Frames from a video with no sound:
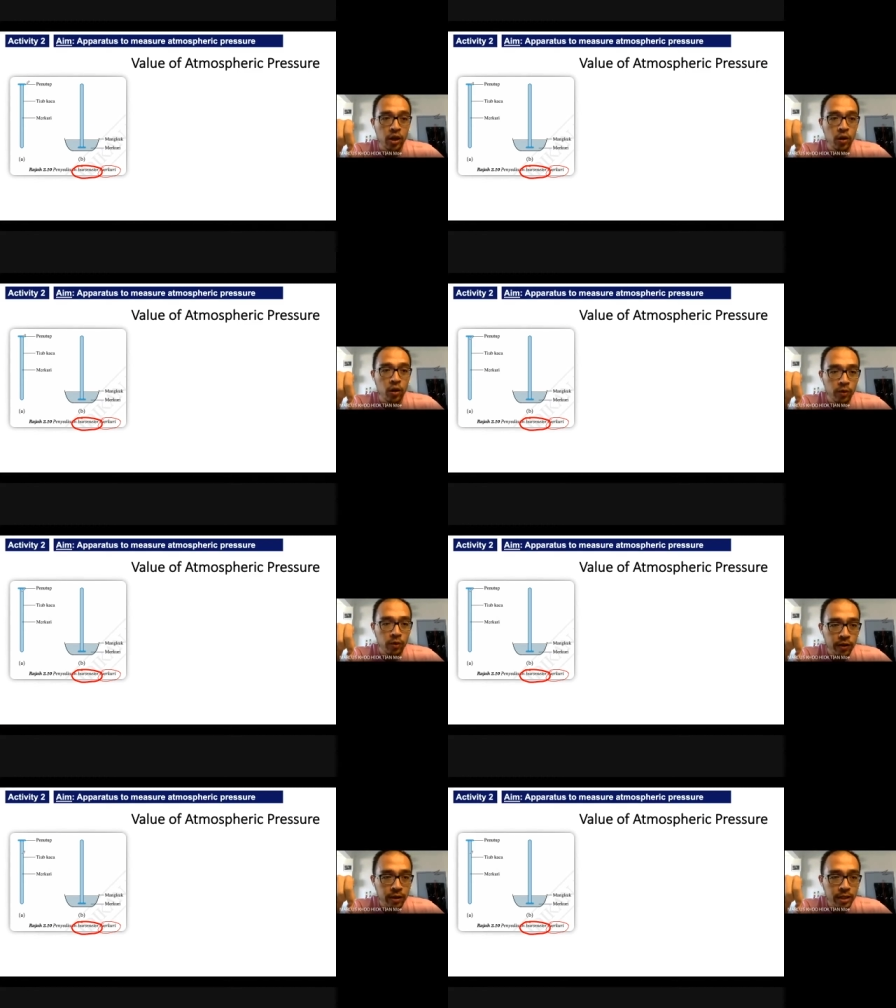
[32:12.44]
we
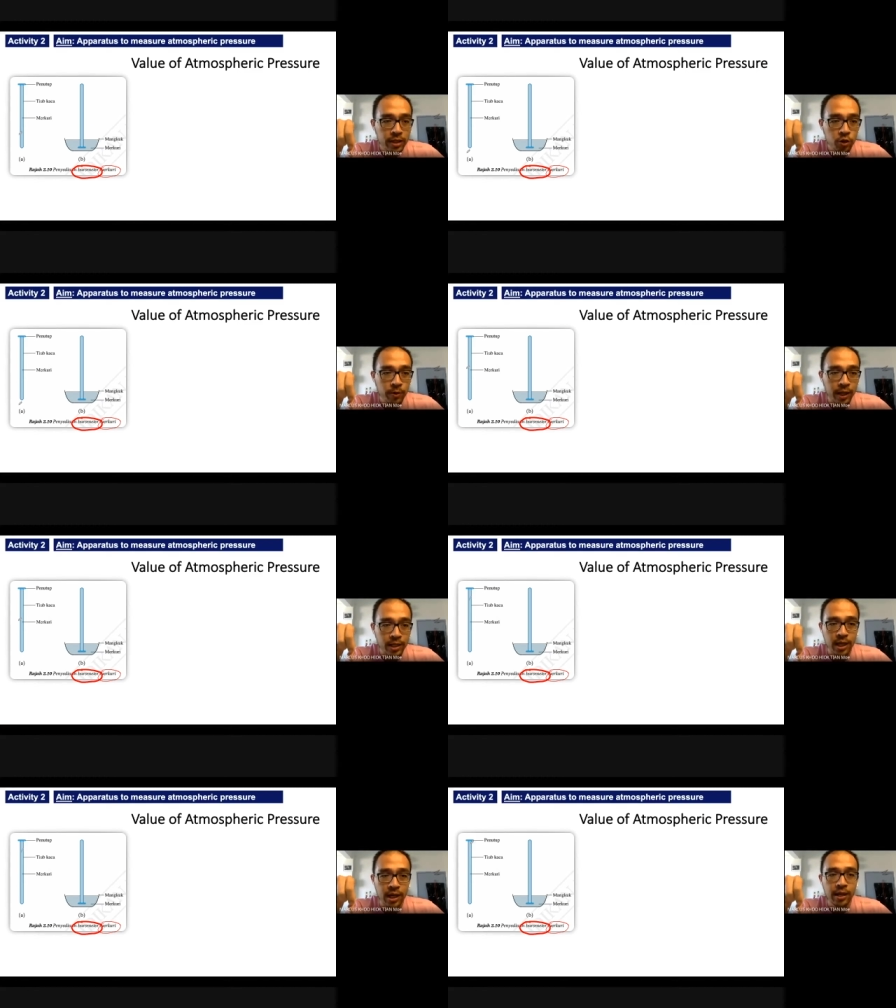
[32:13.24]
fill this tube
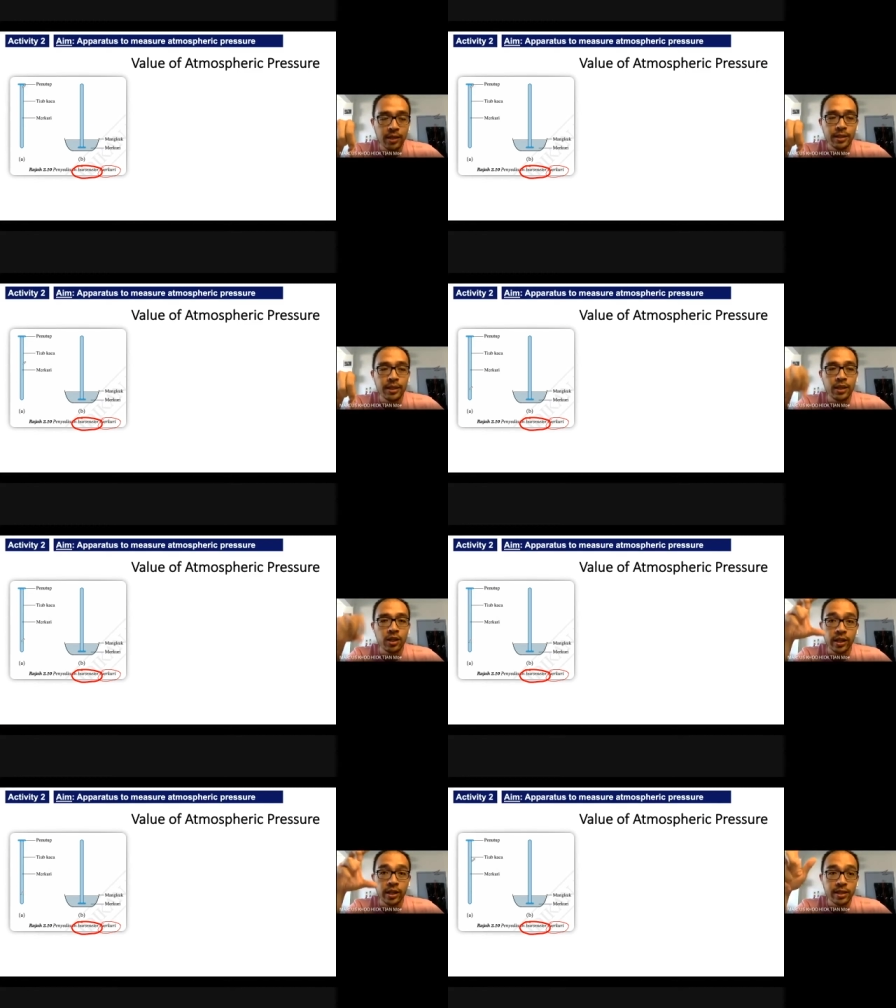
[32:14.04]
kaca,
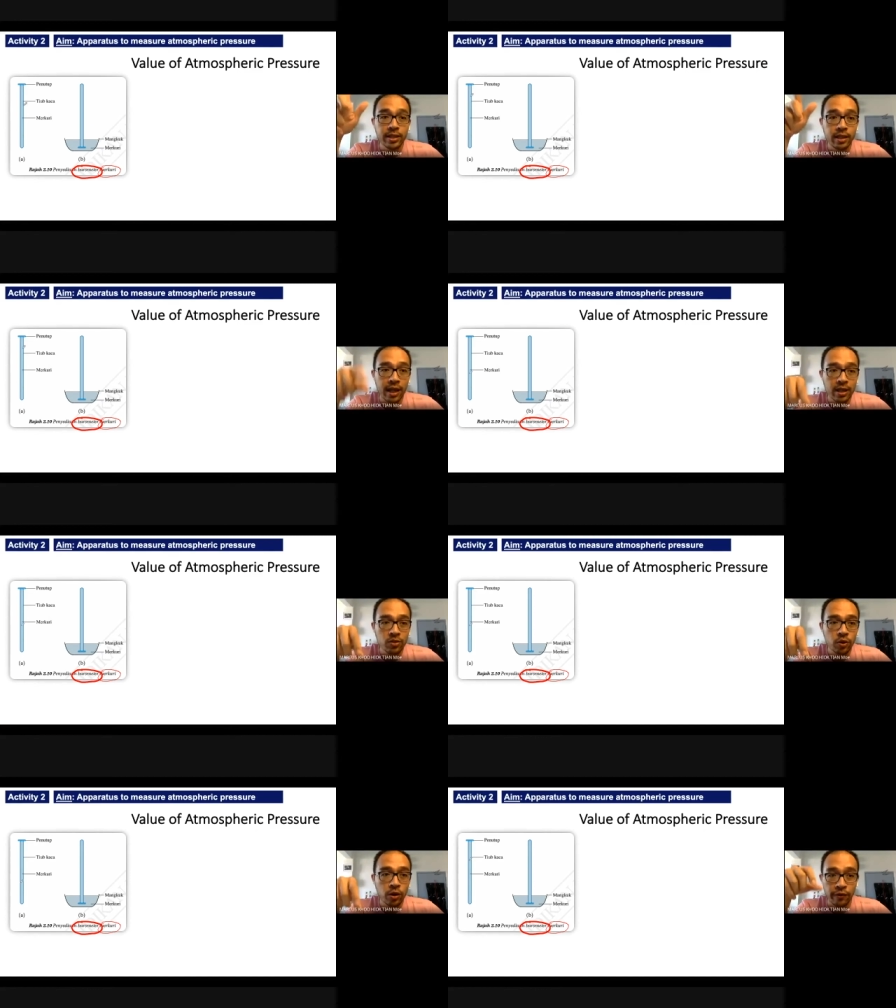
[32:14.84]
okay, this
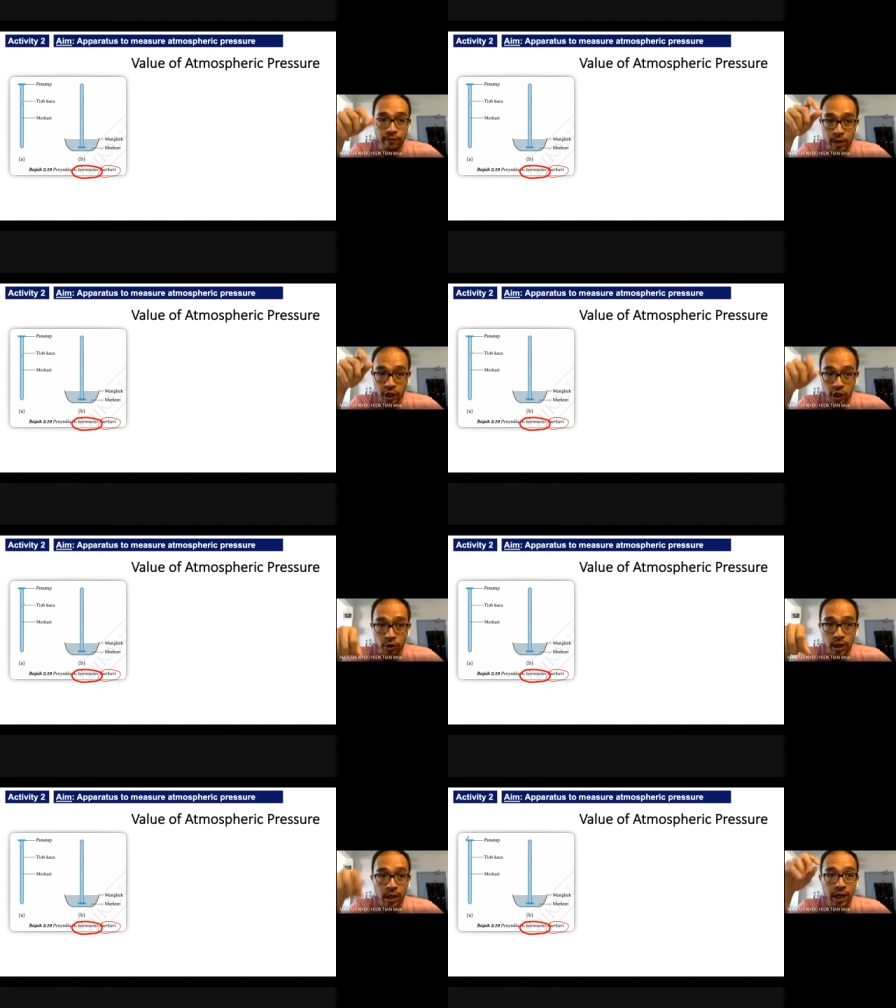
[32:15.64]
glass rod with
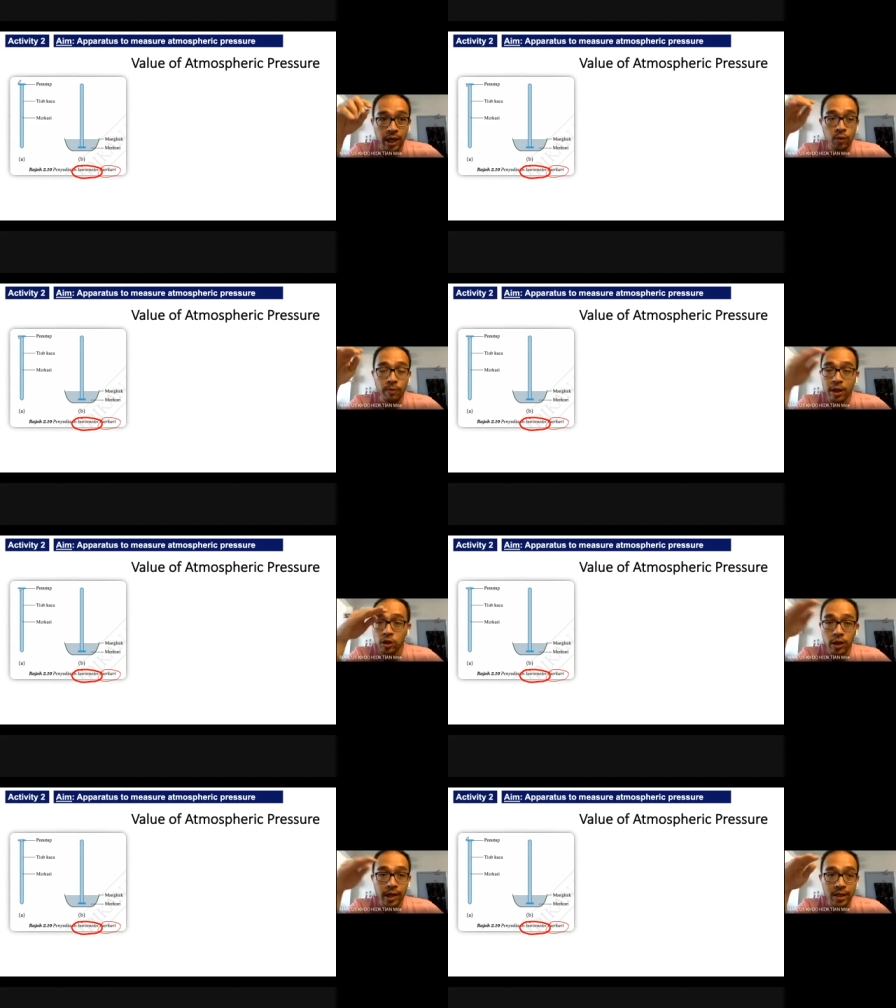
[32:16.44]
mercury, and then we make
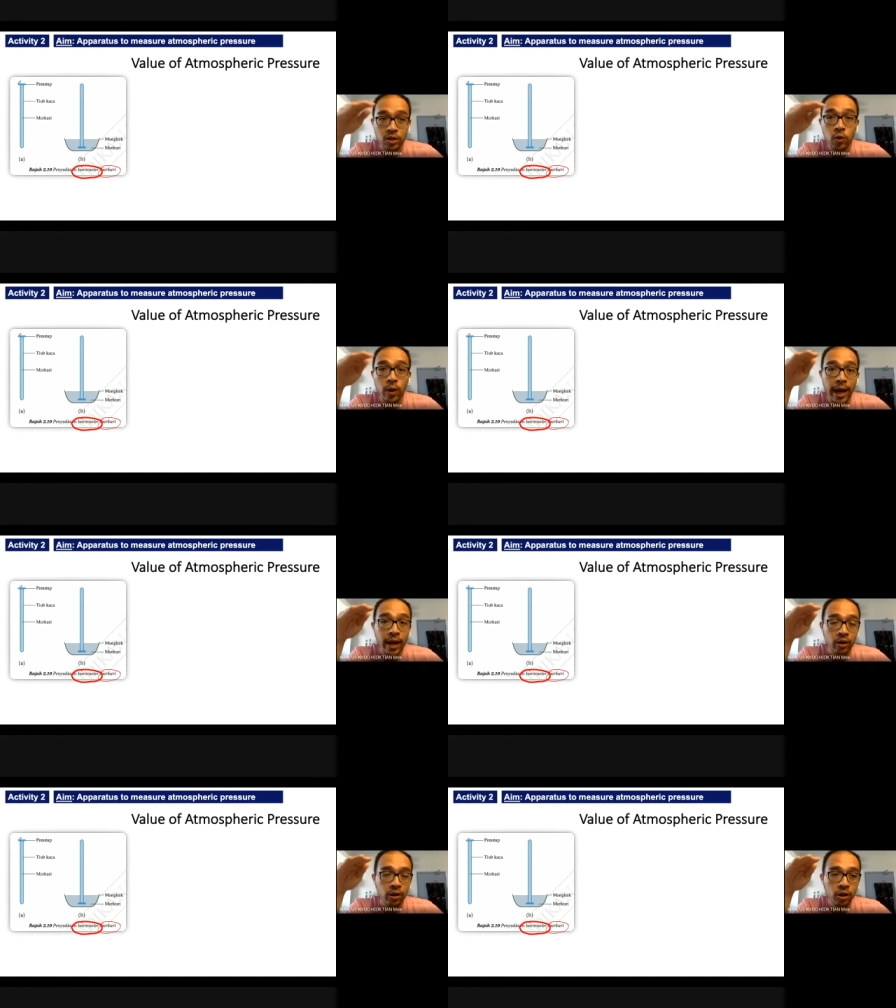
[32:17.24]
sure that there's no
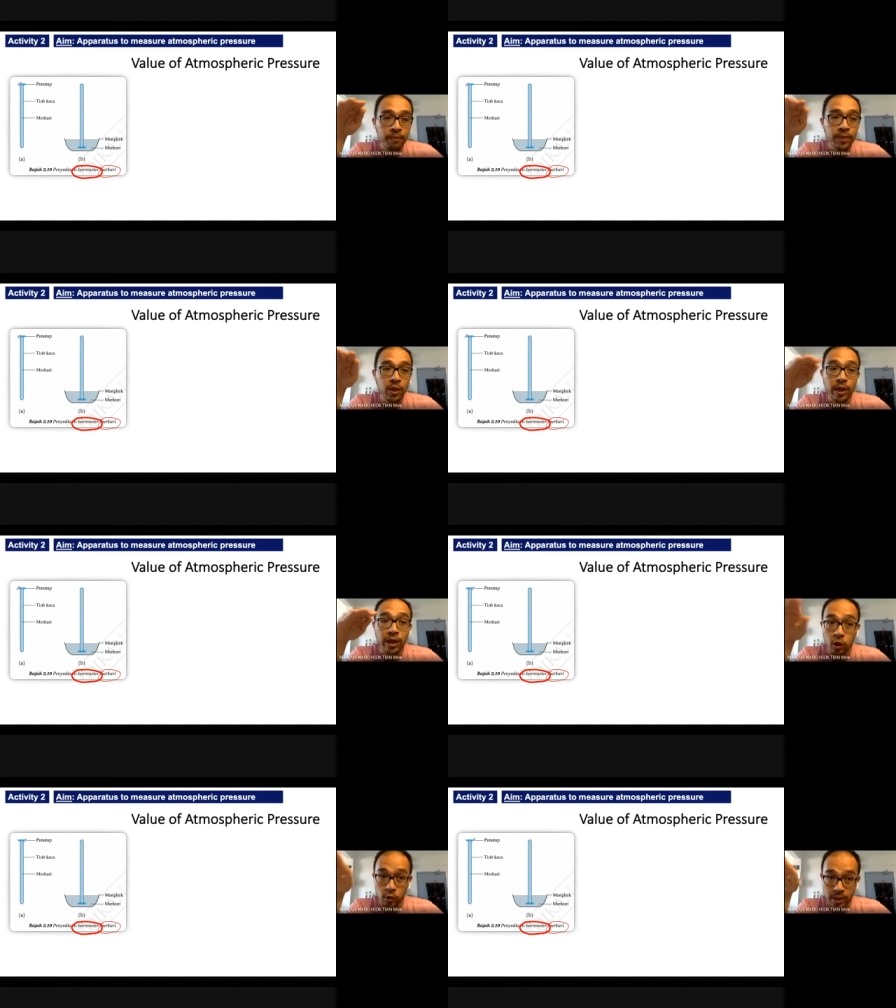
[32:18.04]
air on top, then we
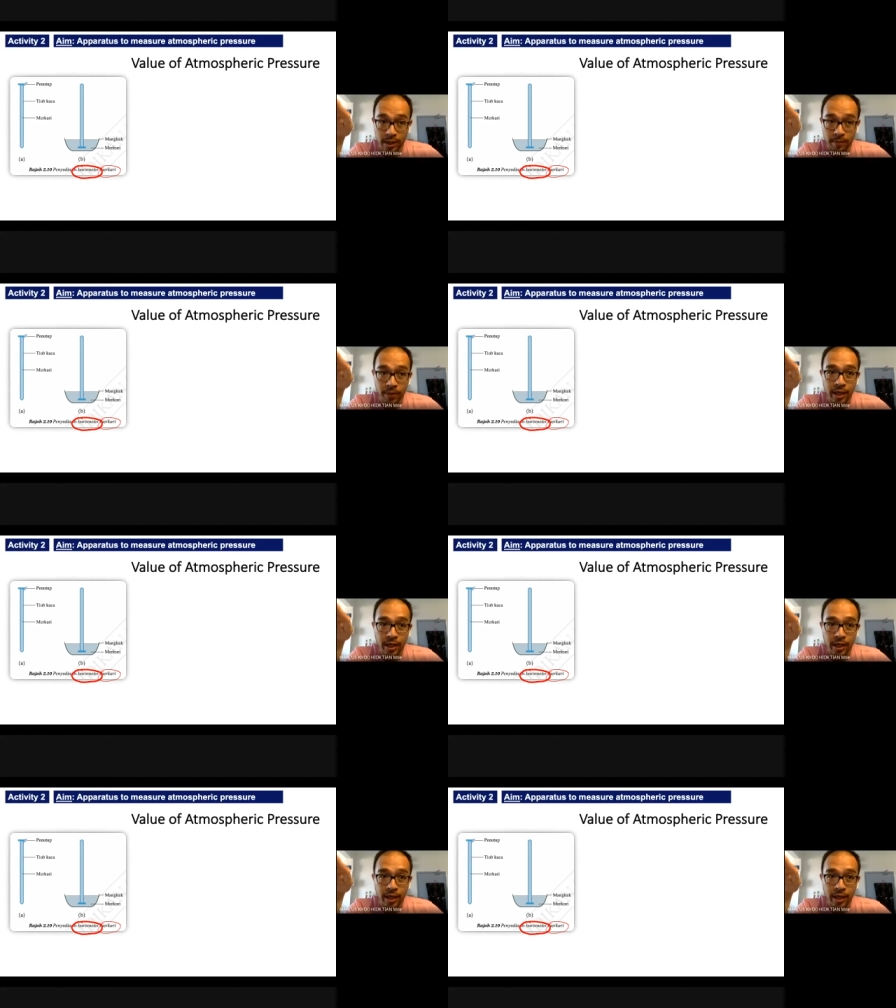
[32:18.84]
close it.